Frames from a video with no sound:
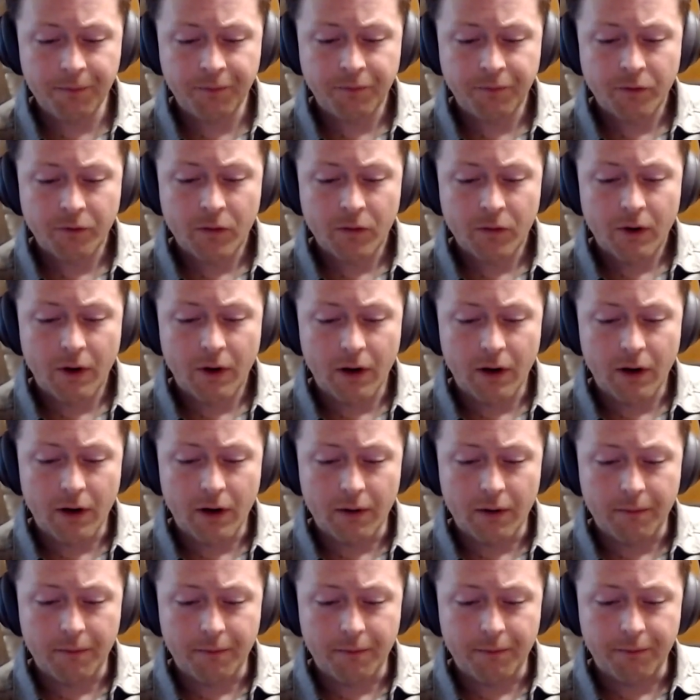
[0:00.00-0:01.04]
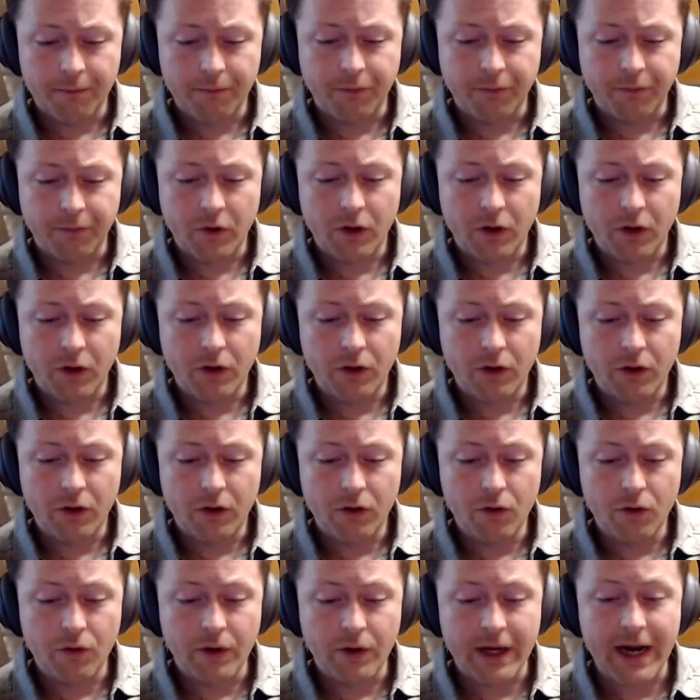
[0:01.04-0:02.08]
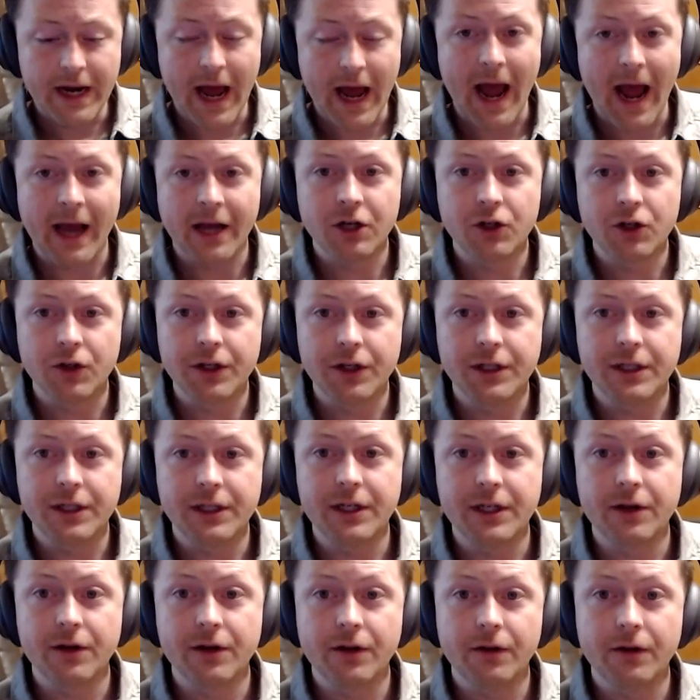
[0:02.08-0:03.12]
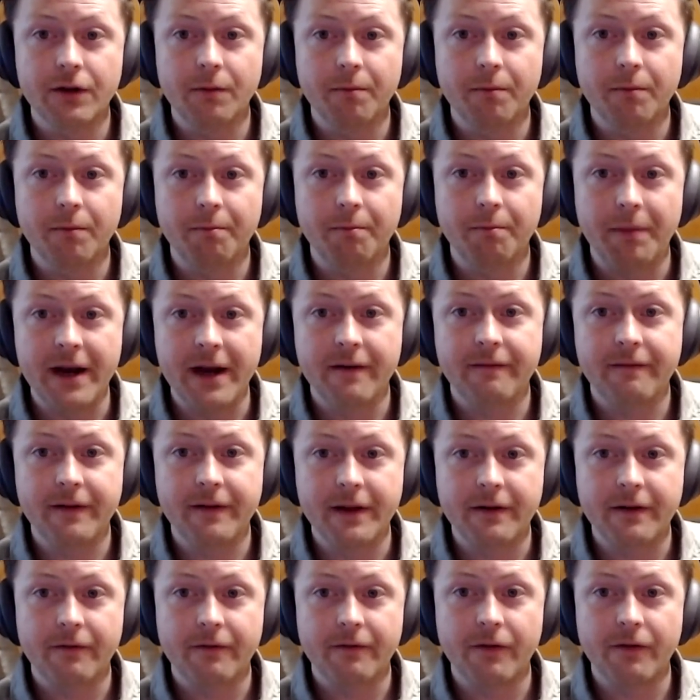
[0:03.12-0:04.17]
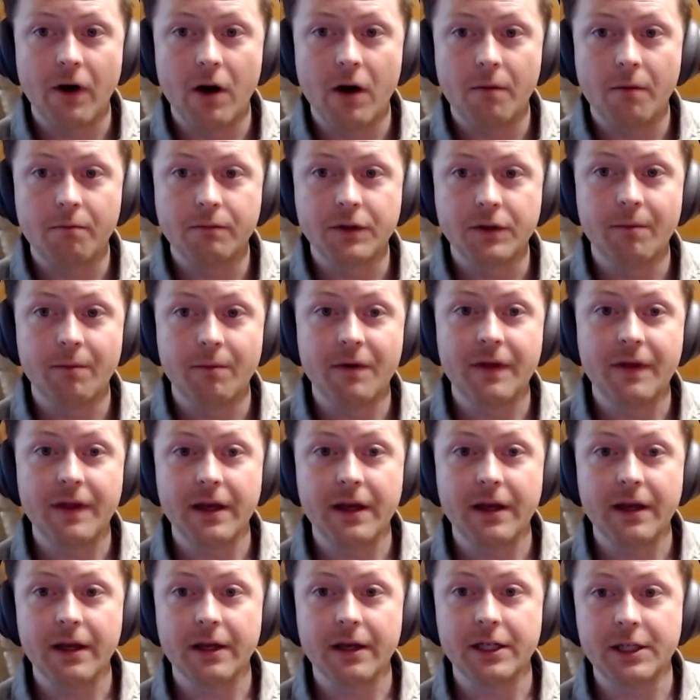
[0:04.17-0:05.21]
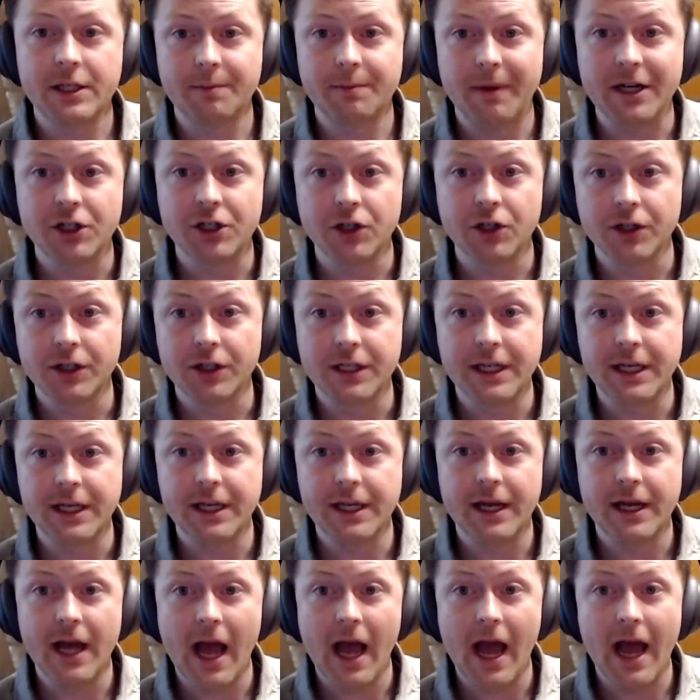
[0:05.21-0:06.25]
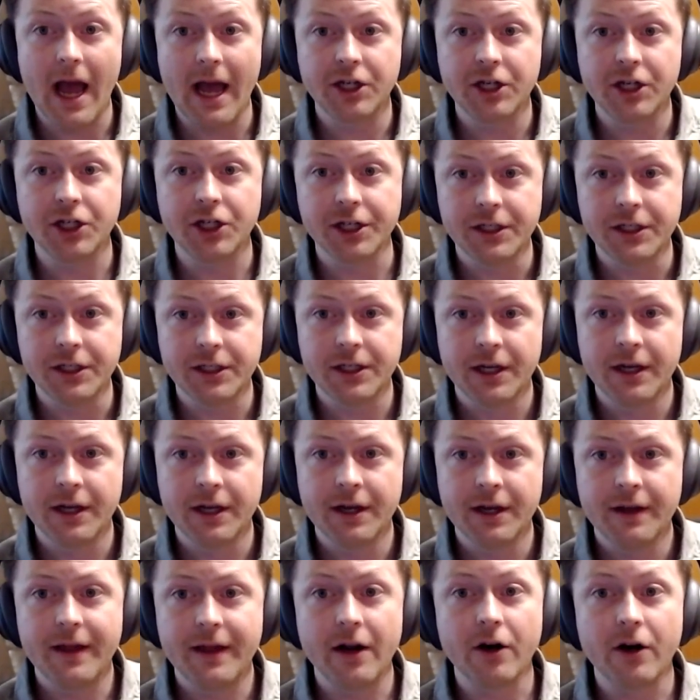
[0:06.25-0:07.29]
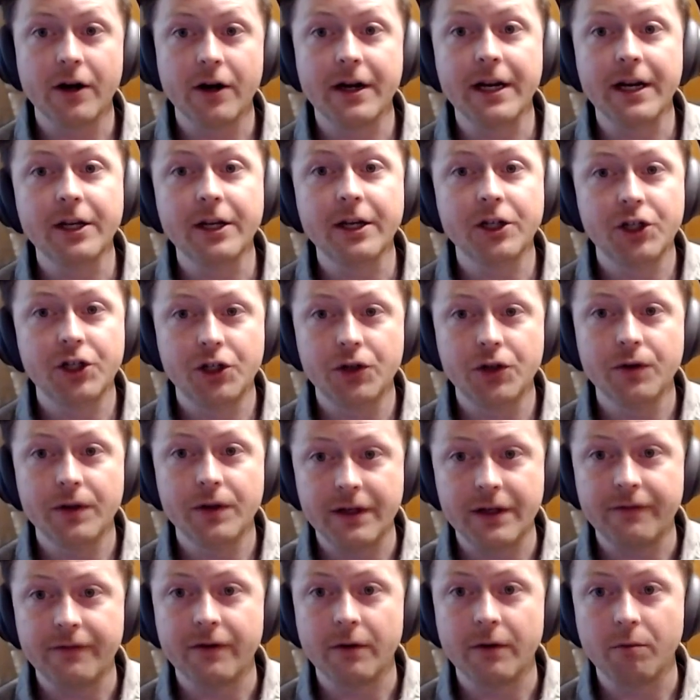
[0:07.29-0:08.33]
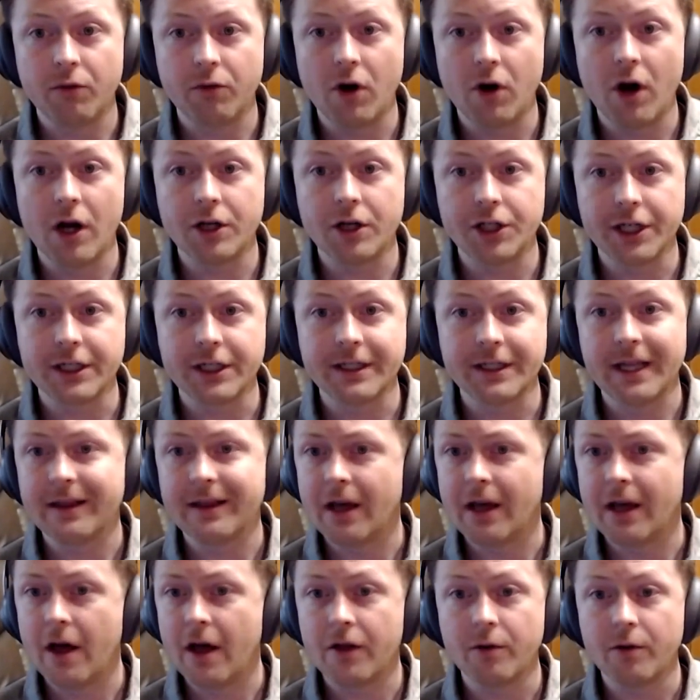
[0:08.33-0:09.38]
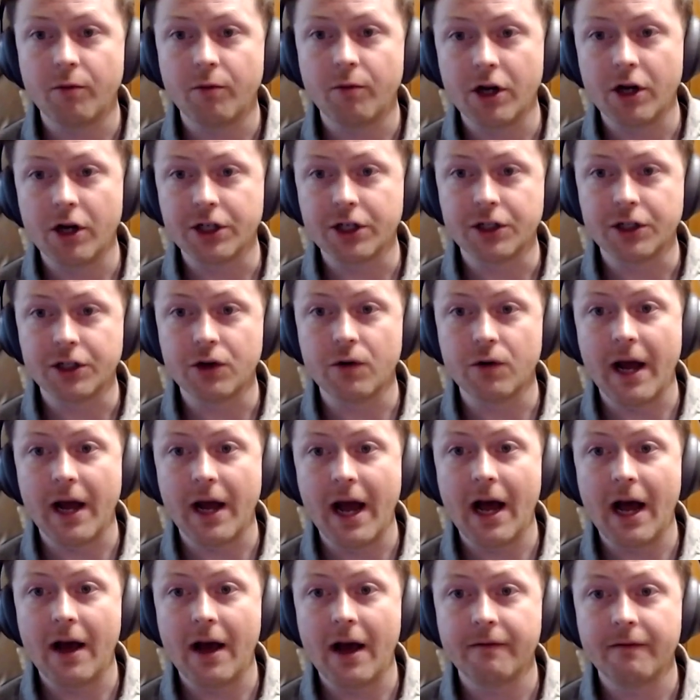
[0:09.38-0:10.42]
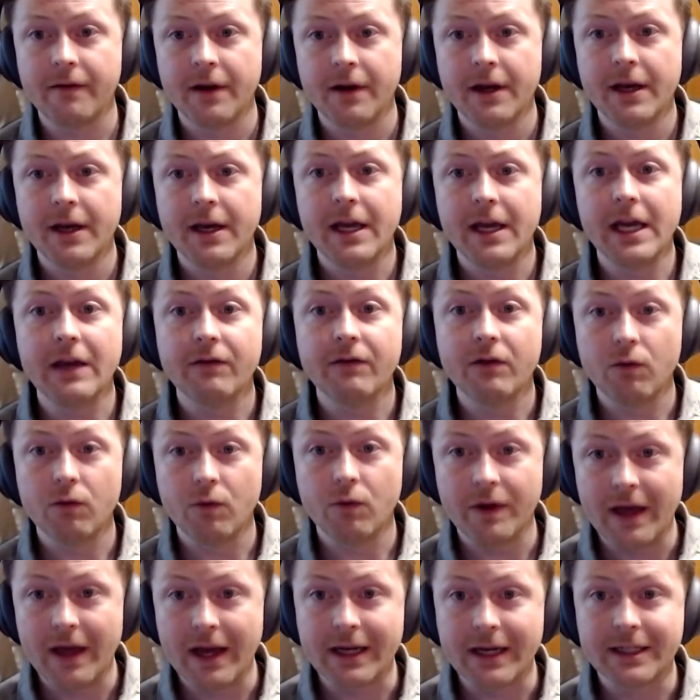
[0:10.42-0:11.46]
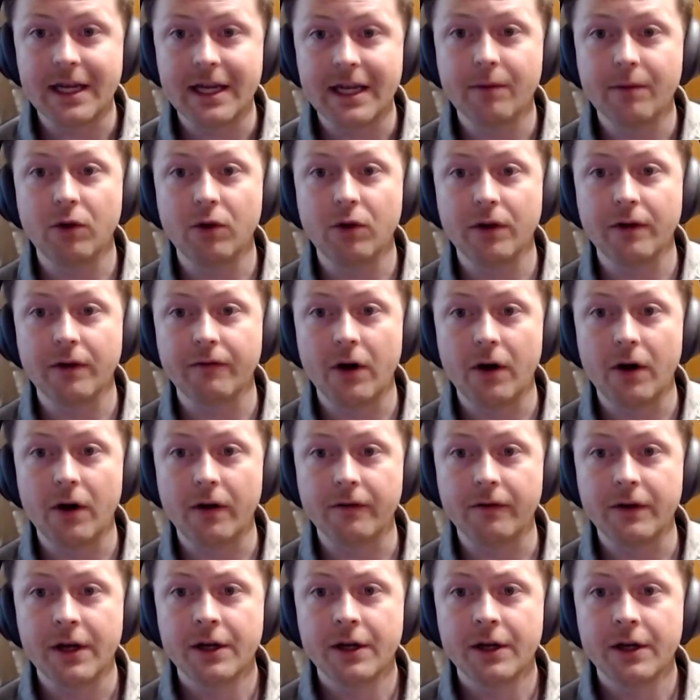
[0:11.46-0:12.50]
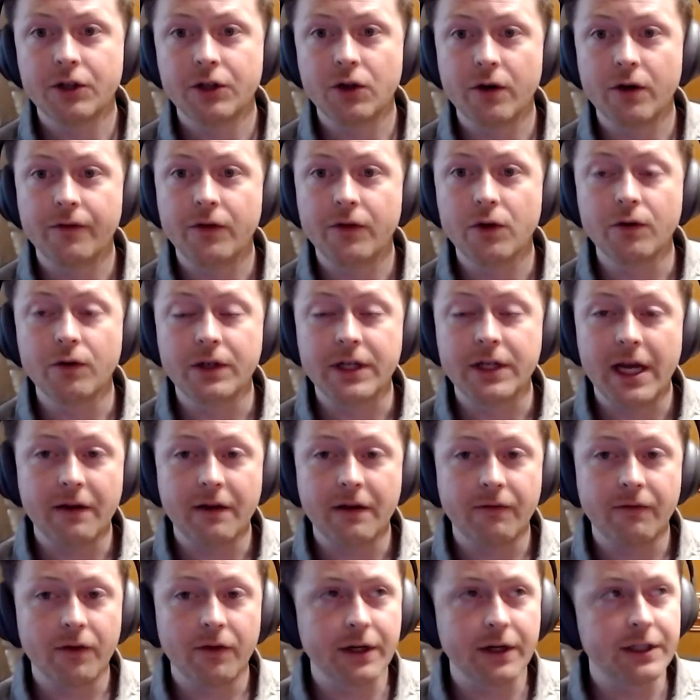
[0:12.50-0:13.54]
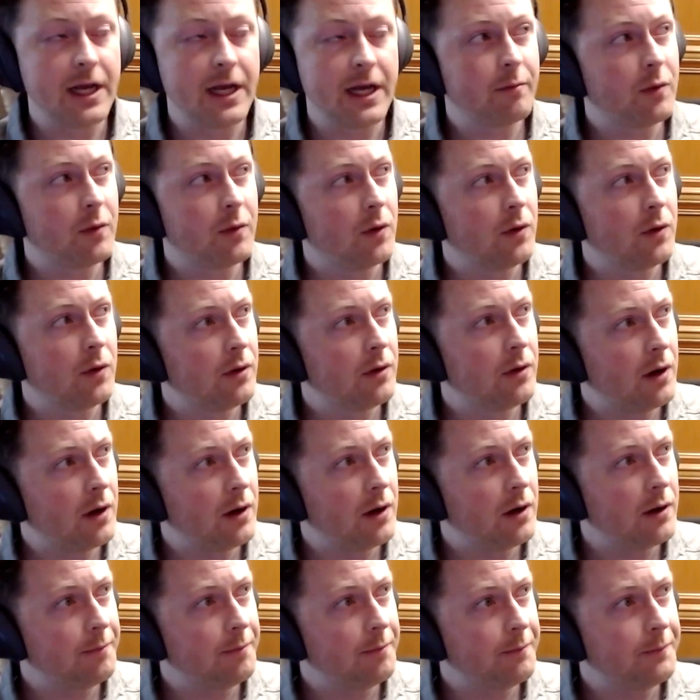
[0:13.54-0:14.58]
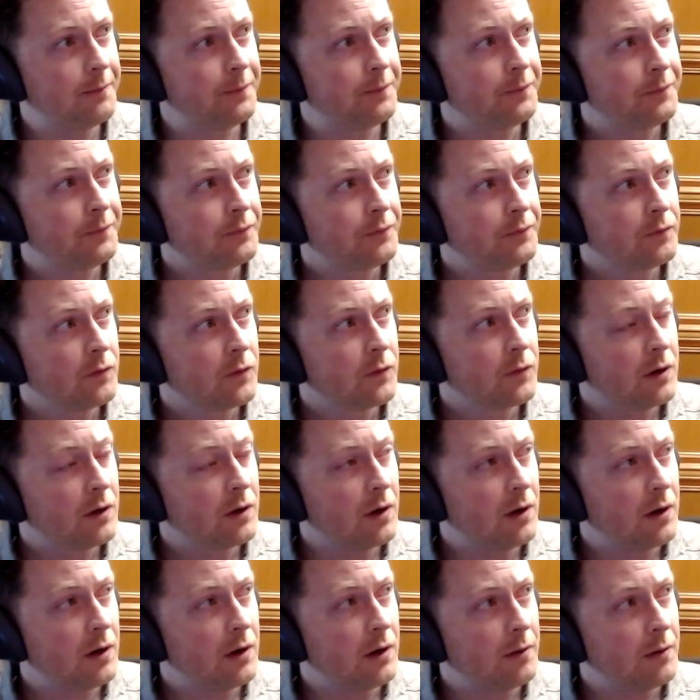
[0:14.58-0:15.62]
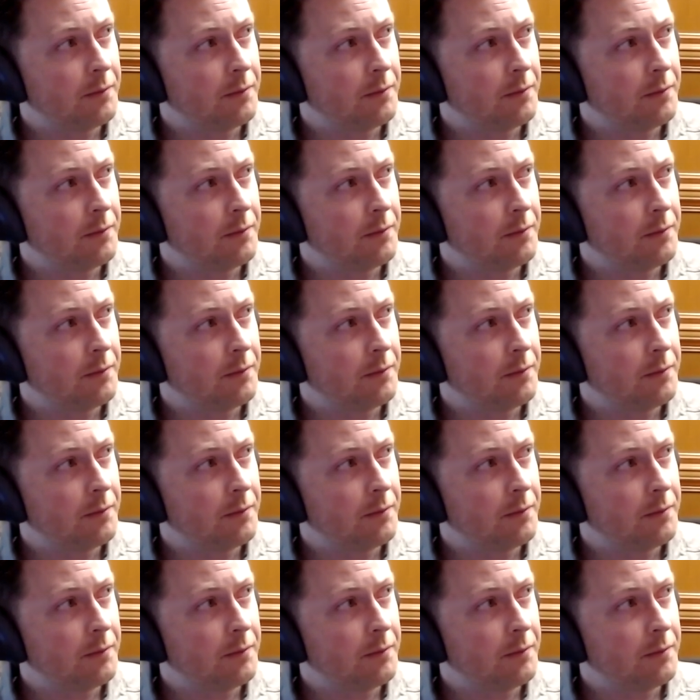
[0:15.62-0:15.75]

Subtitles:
um, you can actually still benefit from some of the specialty edges that are niche to the different projects that the other projects don't have, even with XTable involved. So if you take, for example, um,